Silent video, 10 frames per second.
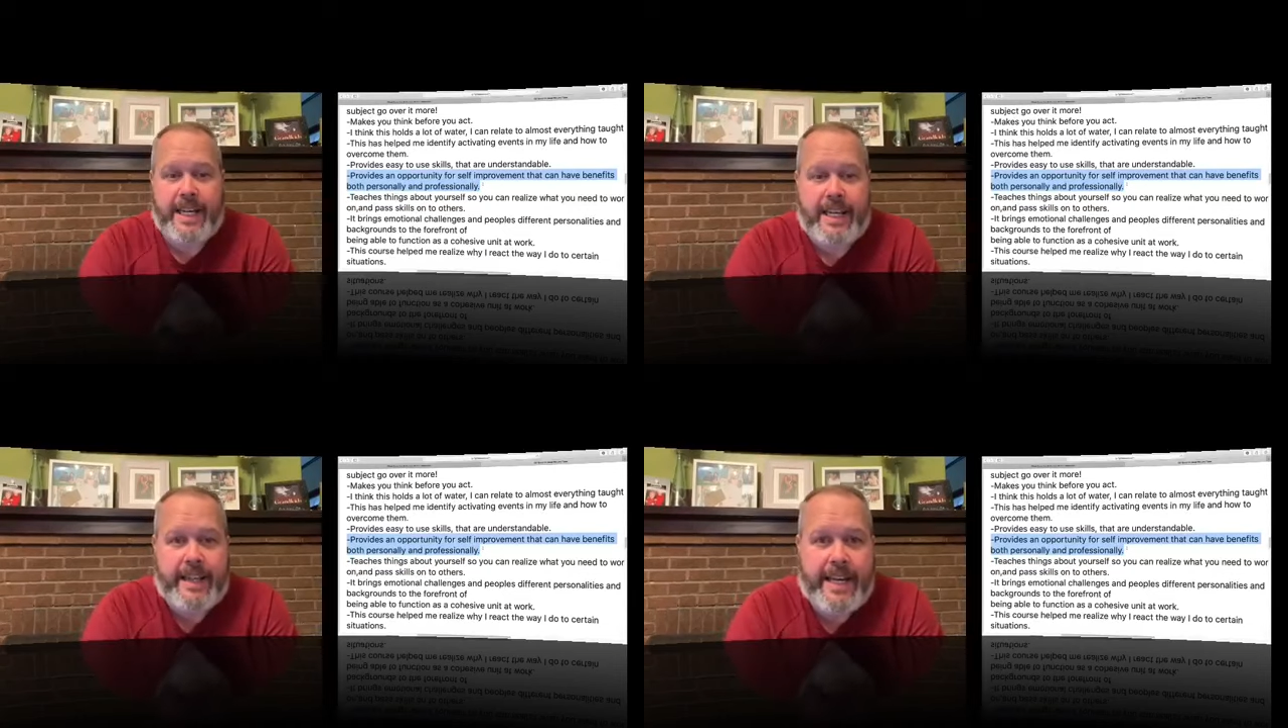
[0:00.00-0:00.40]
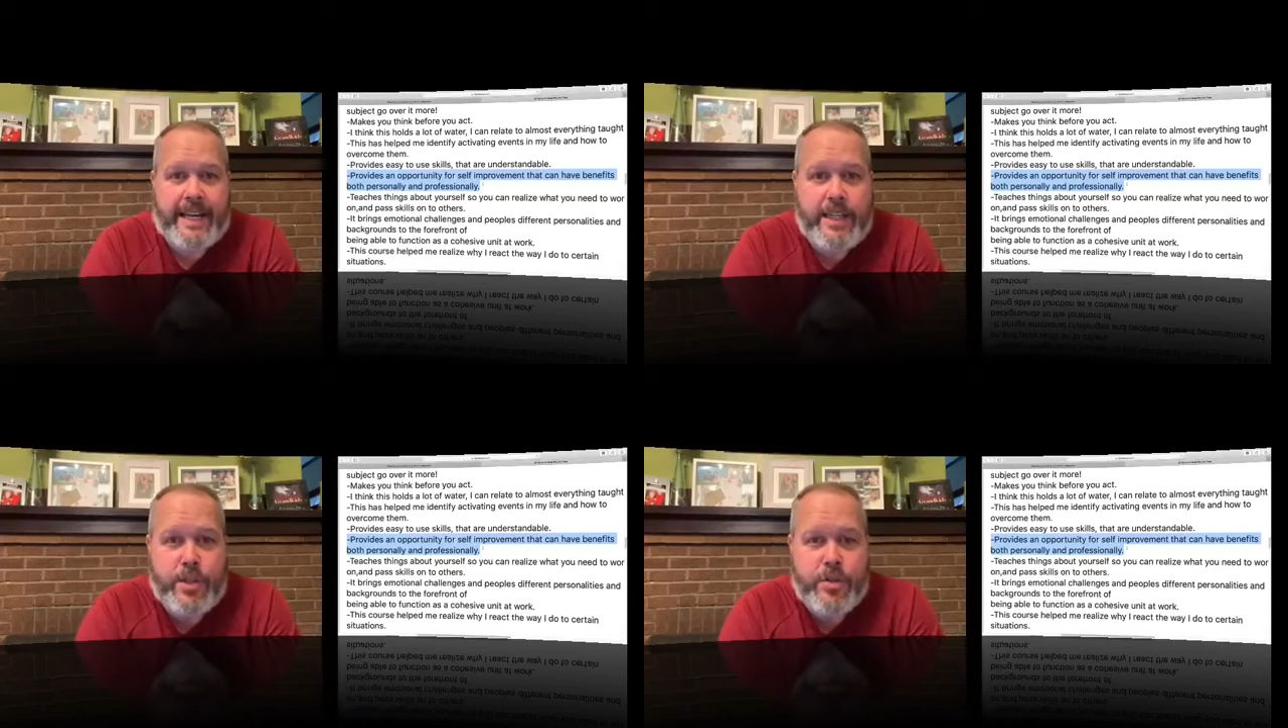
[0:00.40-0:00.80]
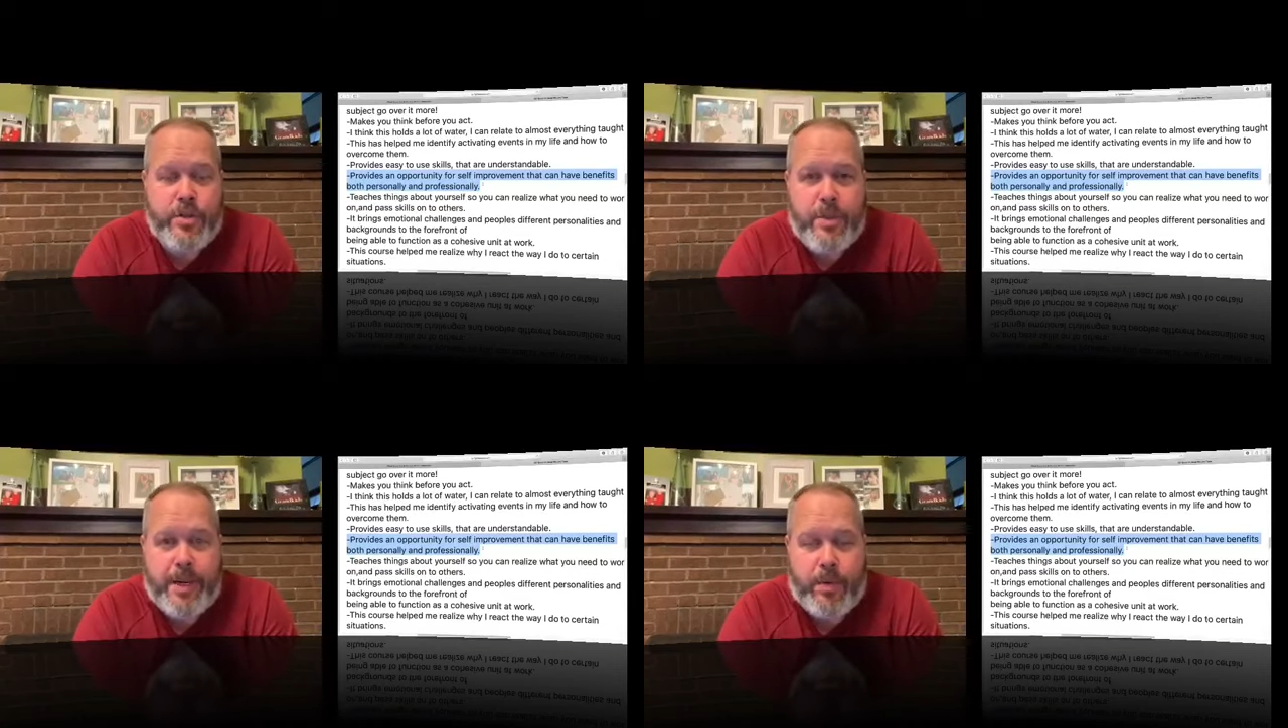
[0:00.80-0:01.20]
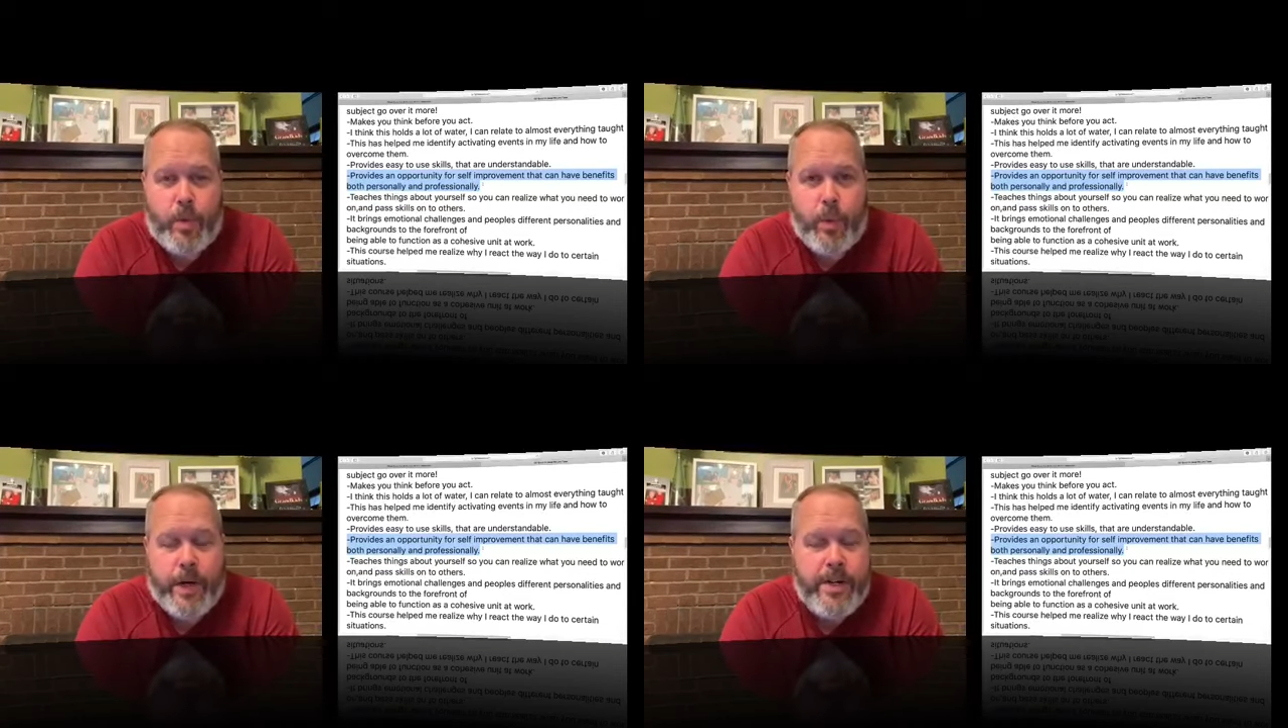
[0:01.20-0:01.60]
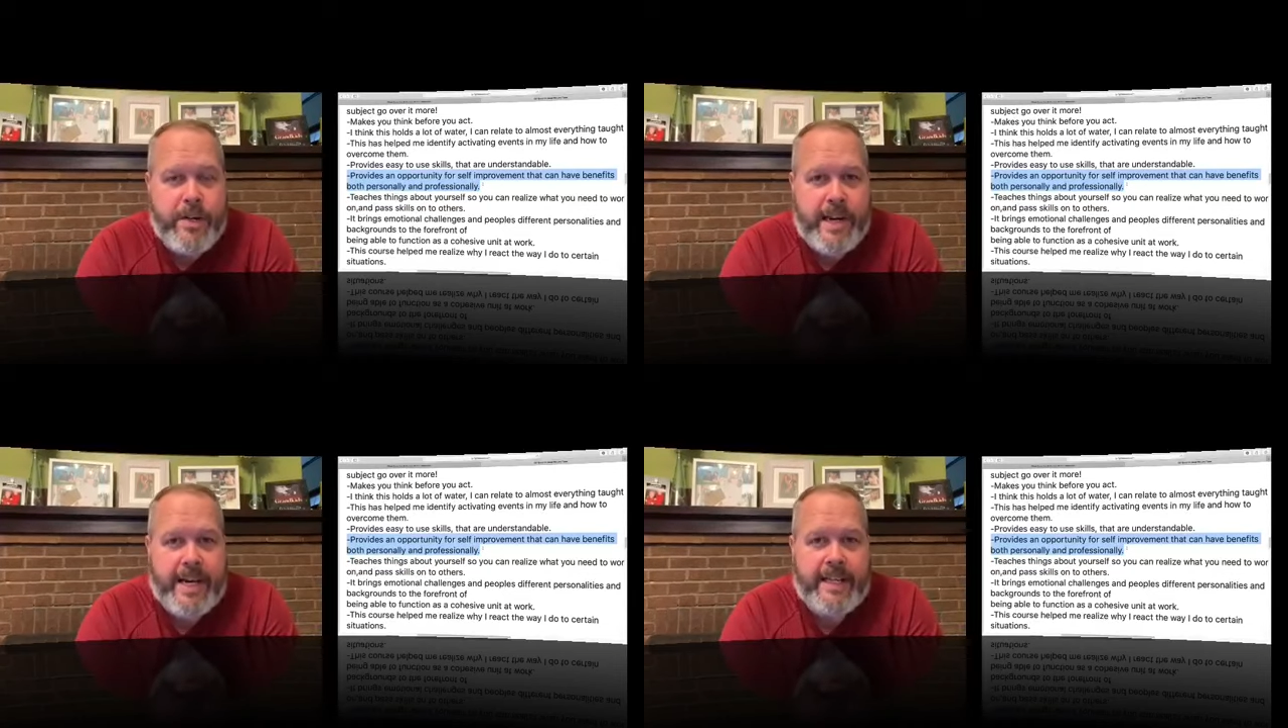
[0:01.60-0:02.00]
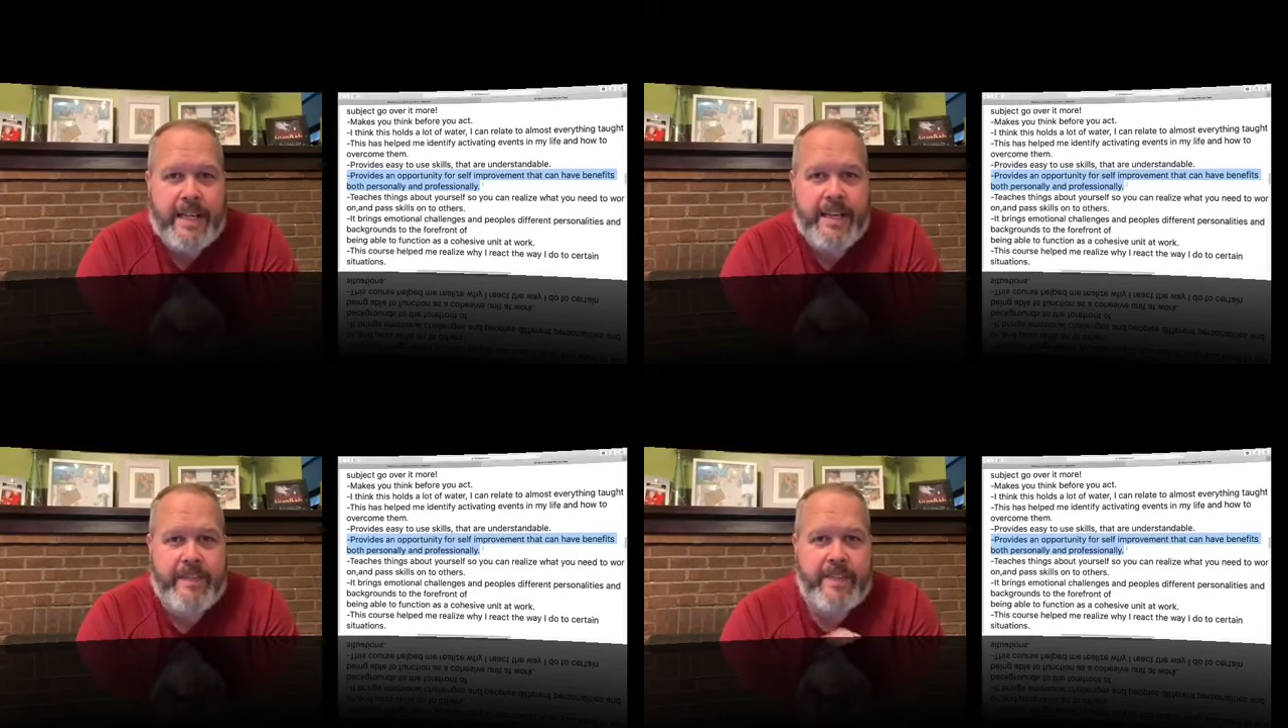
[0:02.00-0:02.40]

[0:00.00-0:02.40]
And that is true no matter where you're at in life.